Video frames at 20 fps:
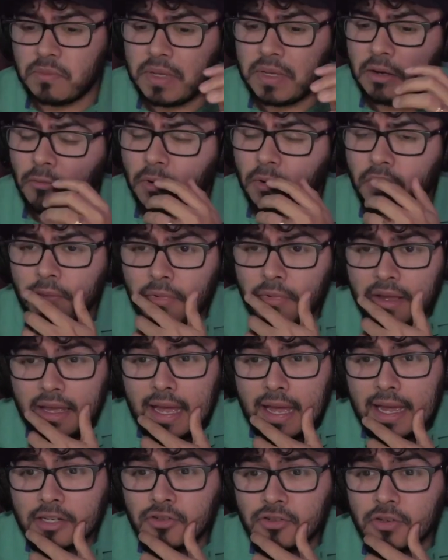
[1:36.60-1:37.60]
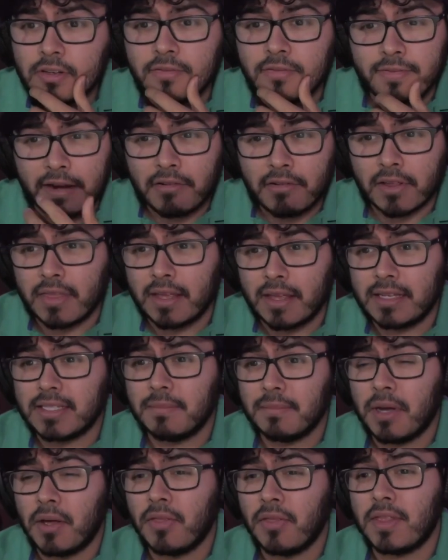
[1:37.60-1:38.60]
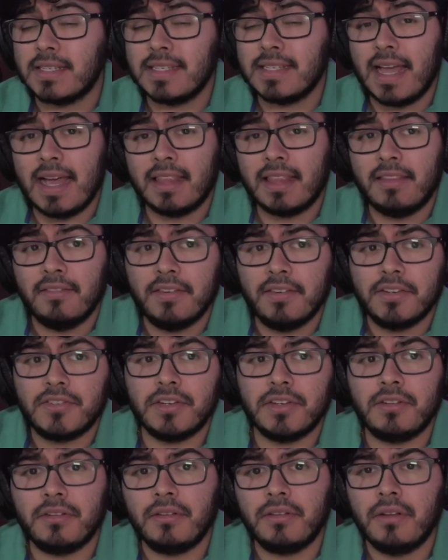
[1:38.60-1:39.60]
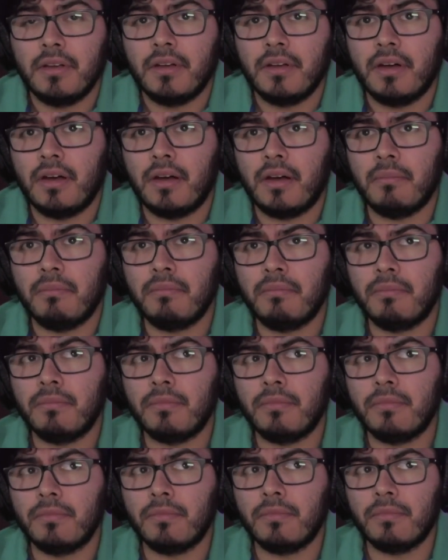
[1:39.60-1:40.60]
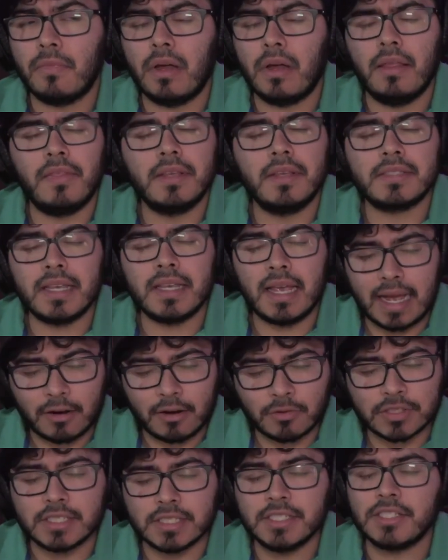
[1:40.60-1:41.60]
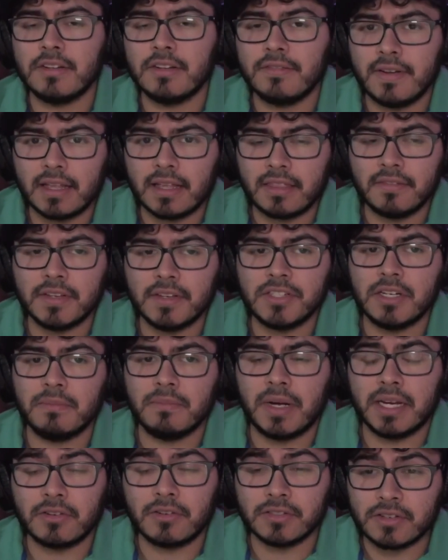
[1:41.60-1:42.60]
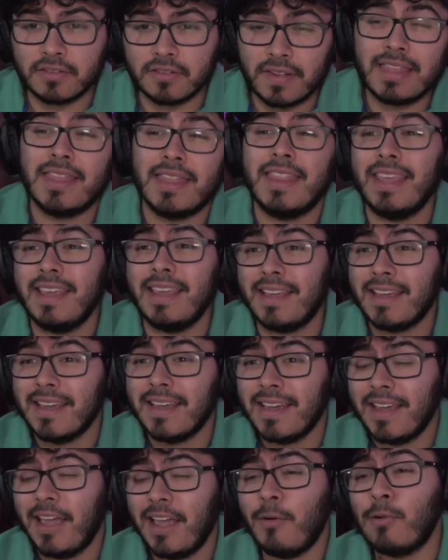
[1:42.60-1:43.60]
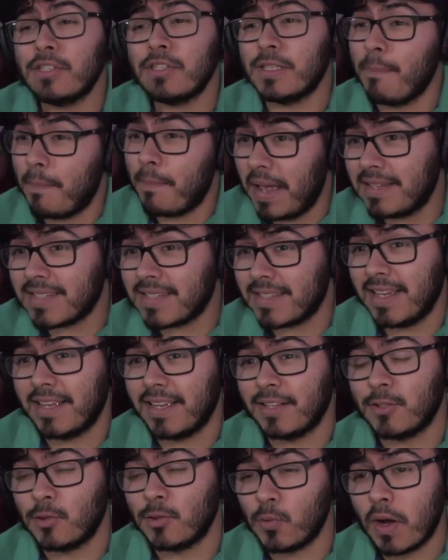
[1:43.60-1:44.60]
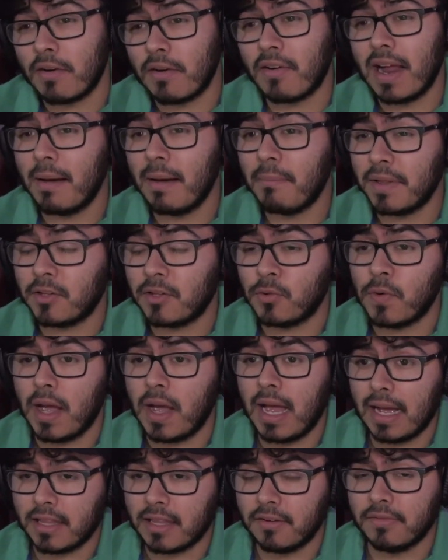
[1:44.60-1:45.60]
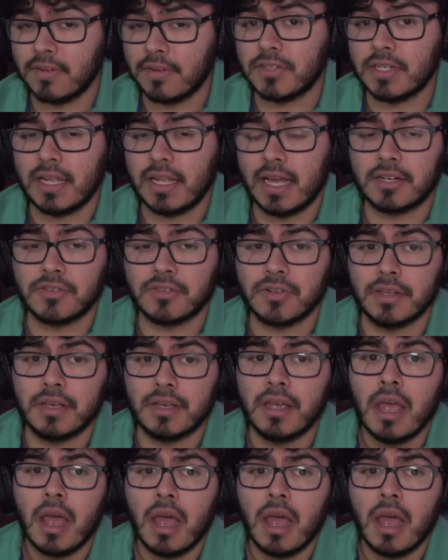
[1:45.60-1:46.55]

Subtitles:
me, one of my actually favorite things about this Activision, this acquisition of Activision and Microsoft, I think it was the best thing to ever happen to Activision, actually,